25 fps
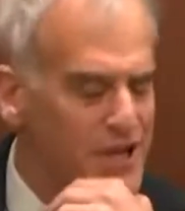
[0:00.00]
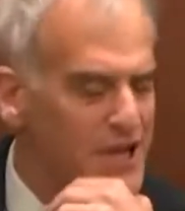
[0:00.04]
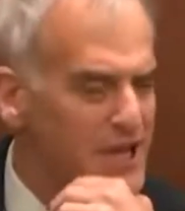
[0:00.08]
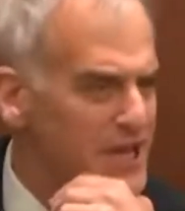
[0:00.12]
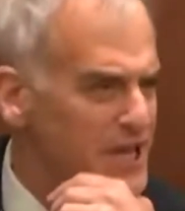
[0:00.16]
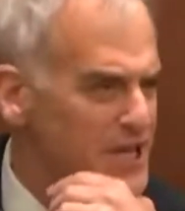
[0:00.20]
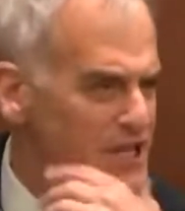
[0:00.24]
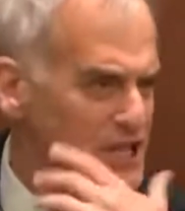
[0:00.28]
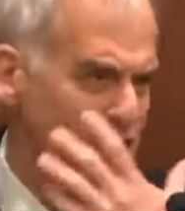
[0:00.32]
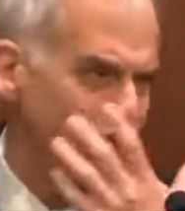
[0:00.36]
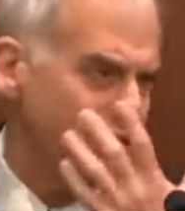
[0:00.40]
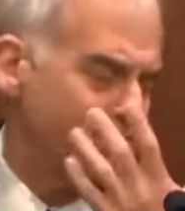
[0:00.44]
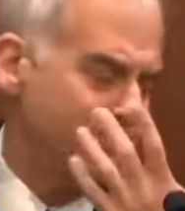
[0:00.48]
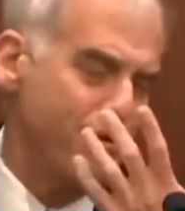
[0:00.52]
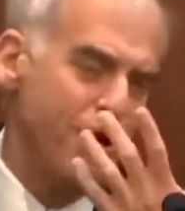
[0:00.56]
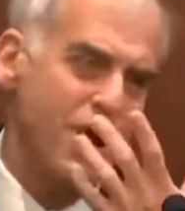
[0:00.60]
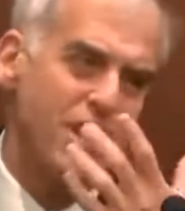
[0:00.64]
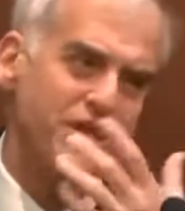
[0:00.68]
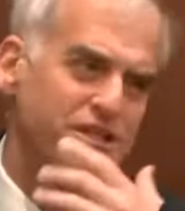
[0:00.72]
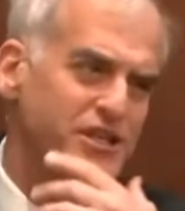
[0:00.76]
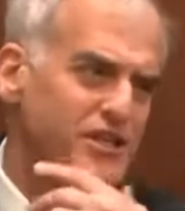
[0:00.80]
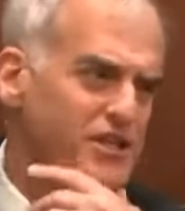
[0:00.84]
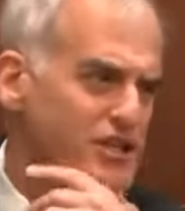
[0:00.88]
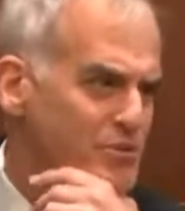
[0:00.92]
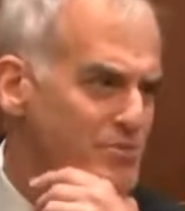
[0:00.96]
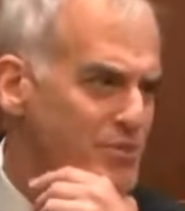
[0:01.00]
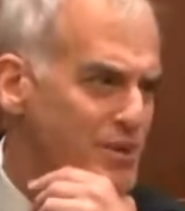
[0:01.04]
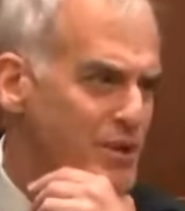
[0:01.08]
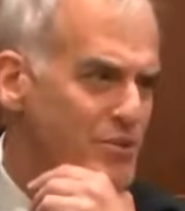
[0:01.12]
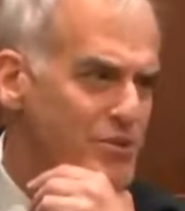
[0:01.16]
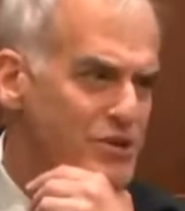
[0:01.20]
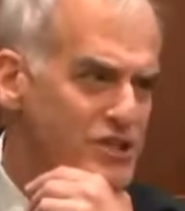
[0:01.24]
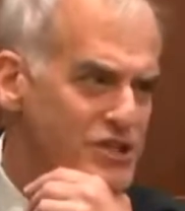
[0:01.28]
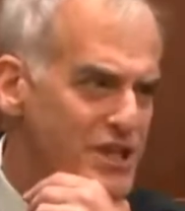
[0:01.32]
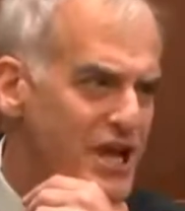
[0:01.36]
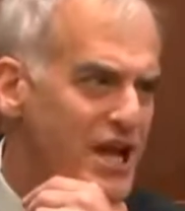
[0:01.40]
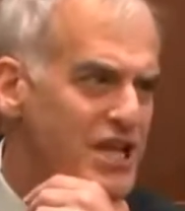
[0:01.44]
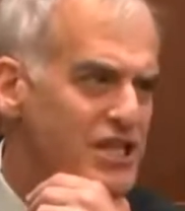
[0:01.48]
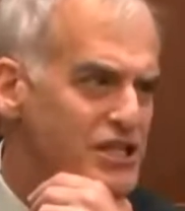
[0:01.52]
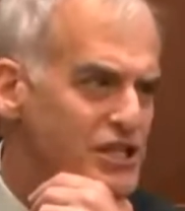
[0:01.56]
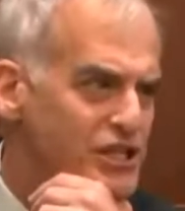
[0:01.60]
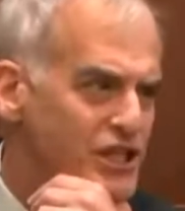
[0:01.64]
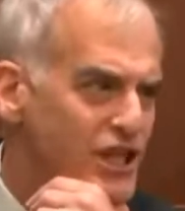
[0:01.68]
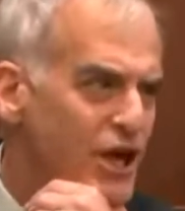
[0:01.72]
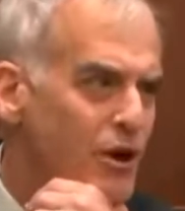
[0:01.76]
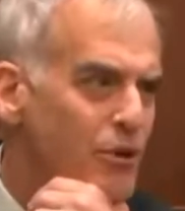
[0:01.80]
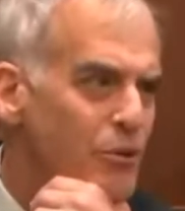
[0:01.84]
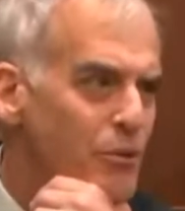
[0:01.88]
His process speed was not slow.